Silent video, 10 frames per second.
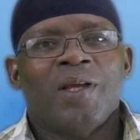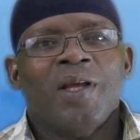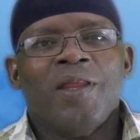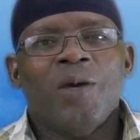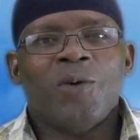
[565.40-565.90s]

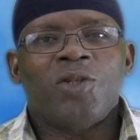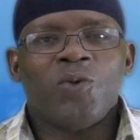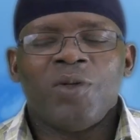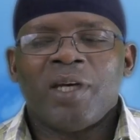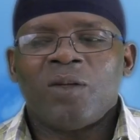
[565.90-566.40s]
They were
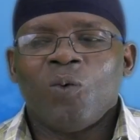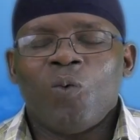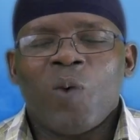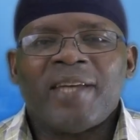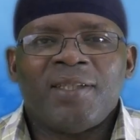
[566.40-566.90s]
doing
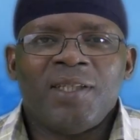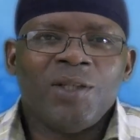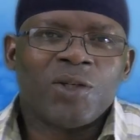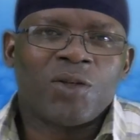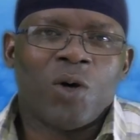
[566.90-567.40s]
that, whiting
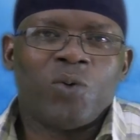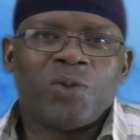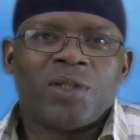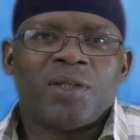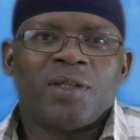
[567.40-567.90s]
us out,